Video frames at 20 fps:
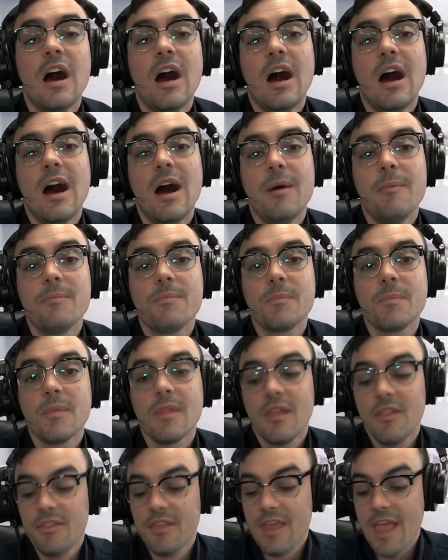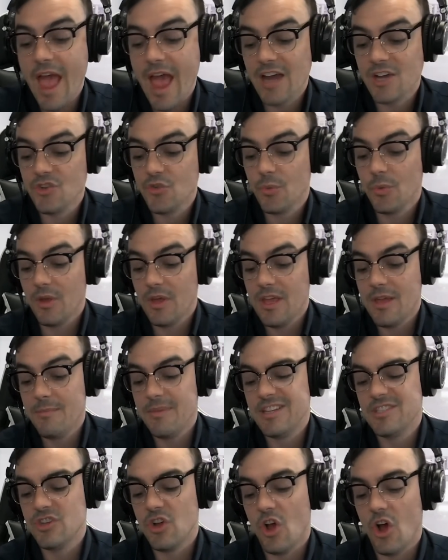um, the actual
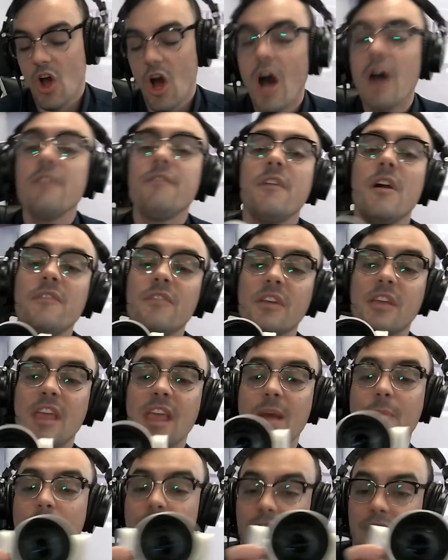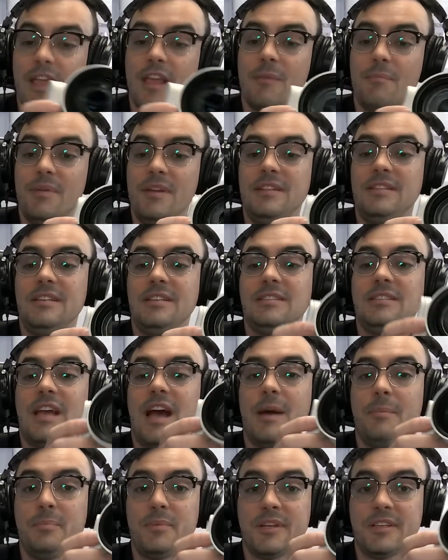image off of a camera like a P T
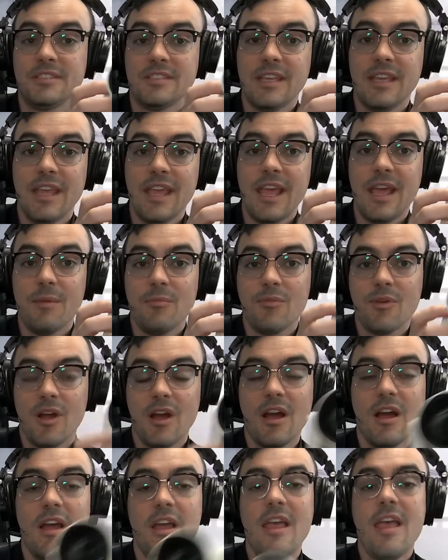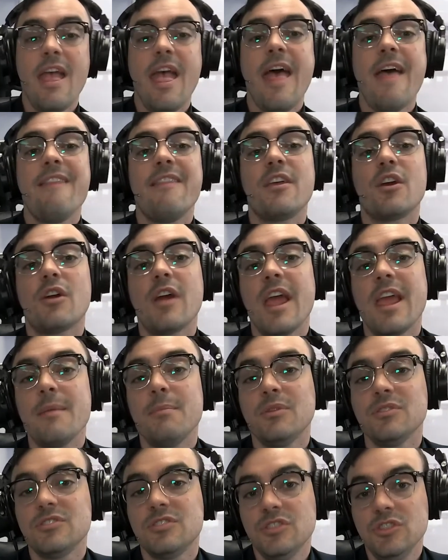Z Optics camera, and they're
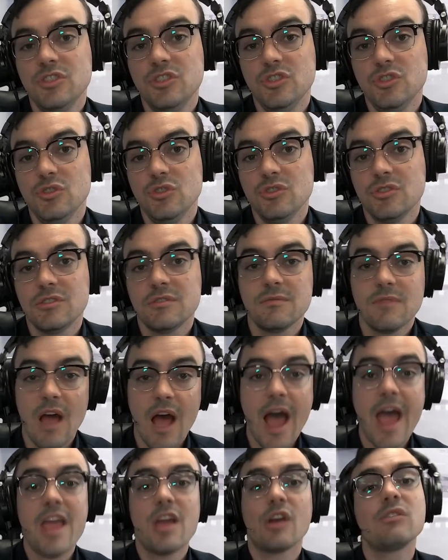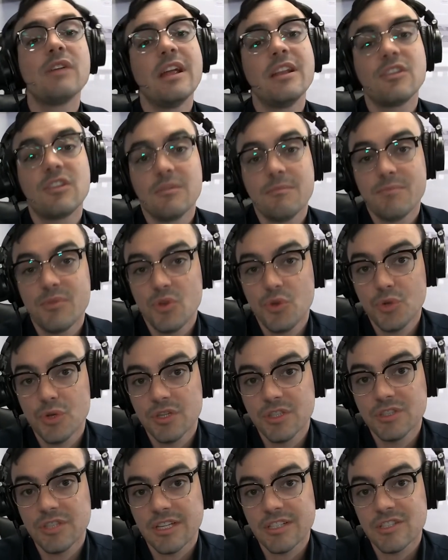able to use higher end
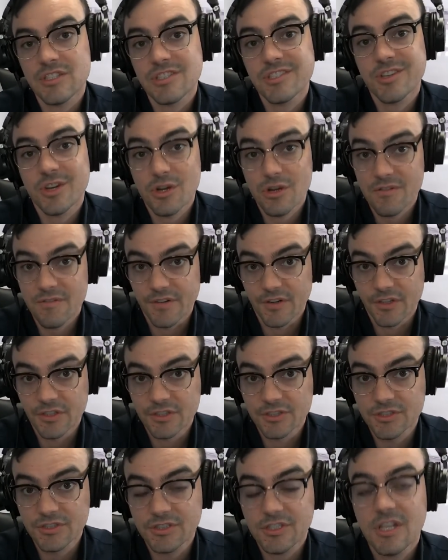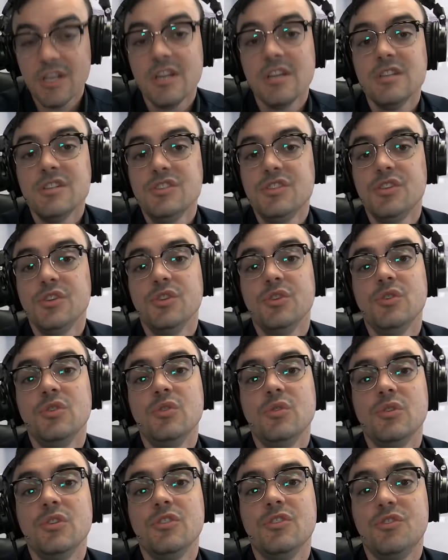computers and servers
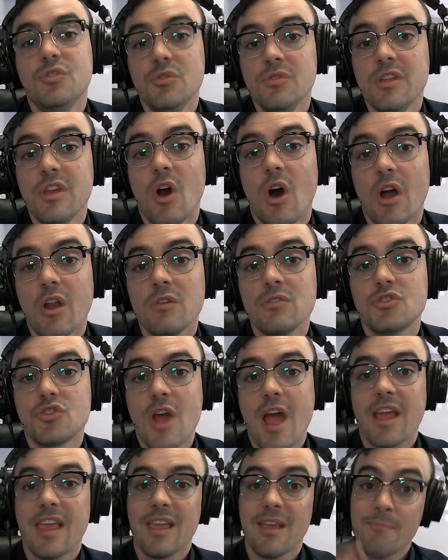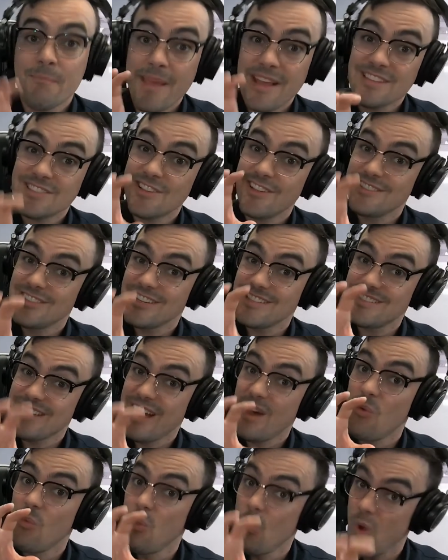to do the auto tracking based on just
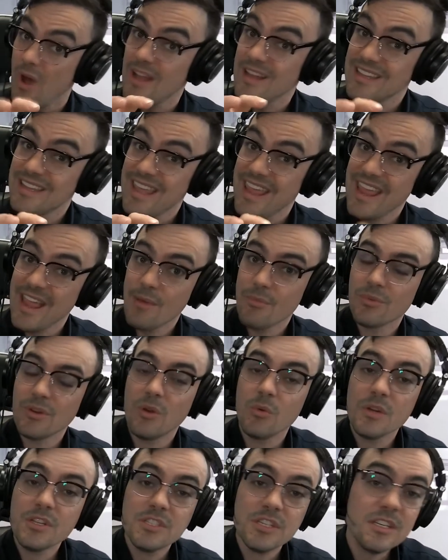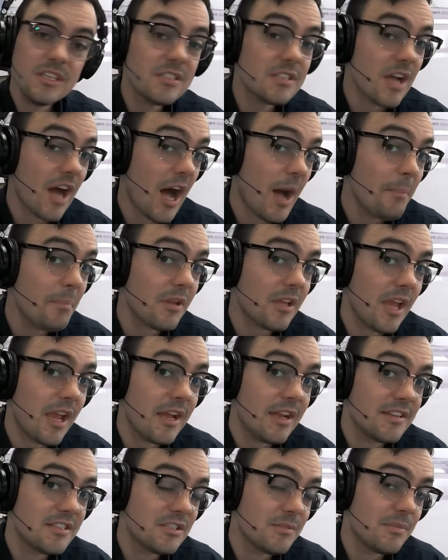that one camera, which is
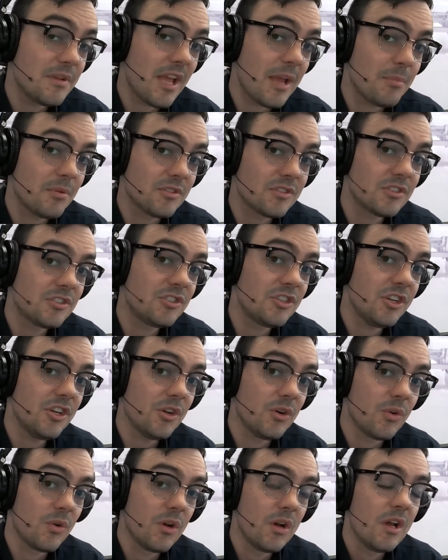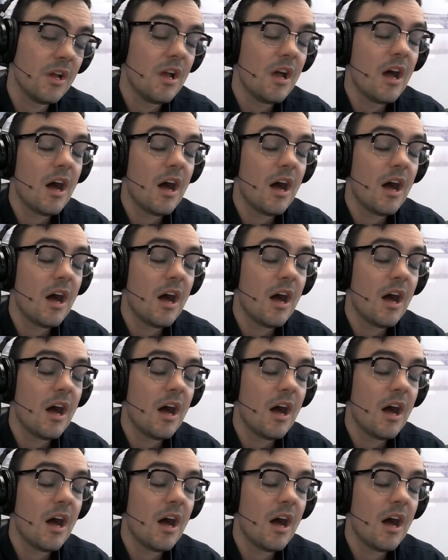complicated to be able to do.